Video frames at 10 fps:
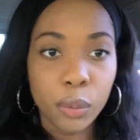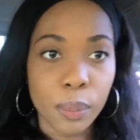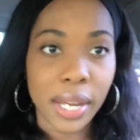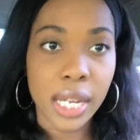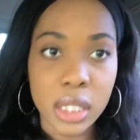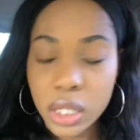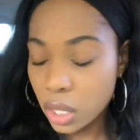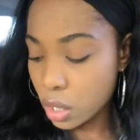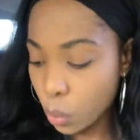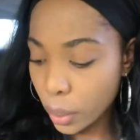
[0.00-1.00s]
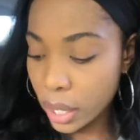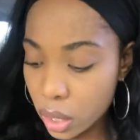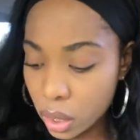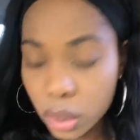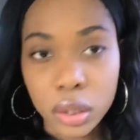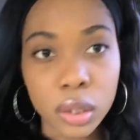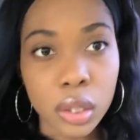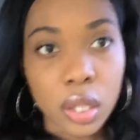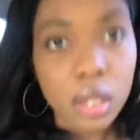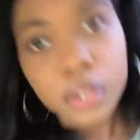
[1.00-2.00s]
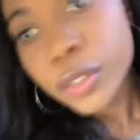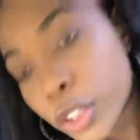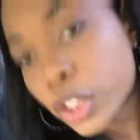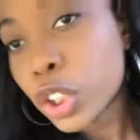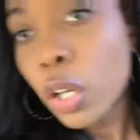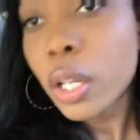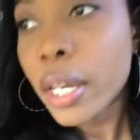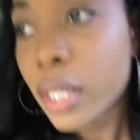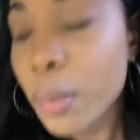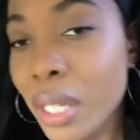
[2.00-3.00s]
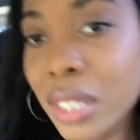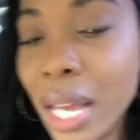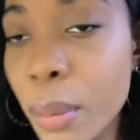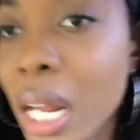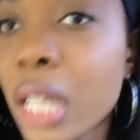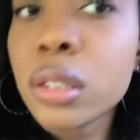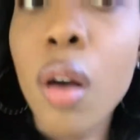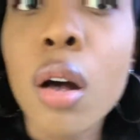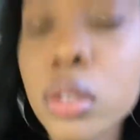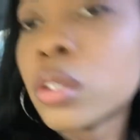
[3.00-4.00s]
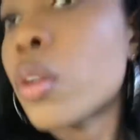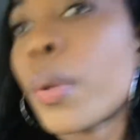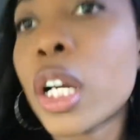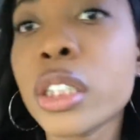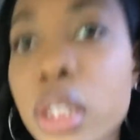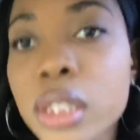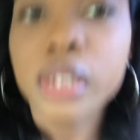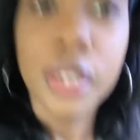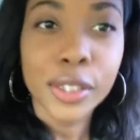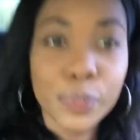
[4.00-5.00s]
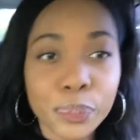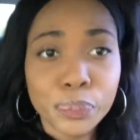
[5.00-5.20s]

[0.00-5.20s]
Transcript: when my hands get in the way. So, like, that means I'm going to have to also purchase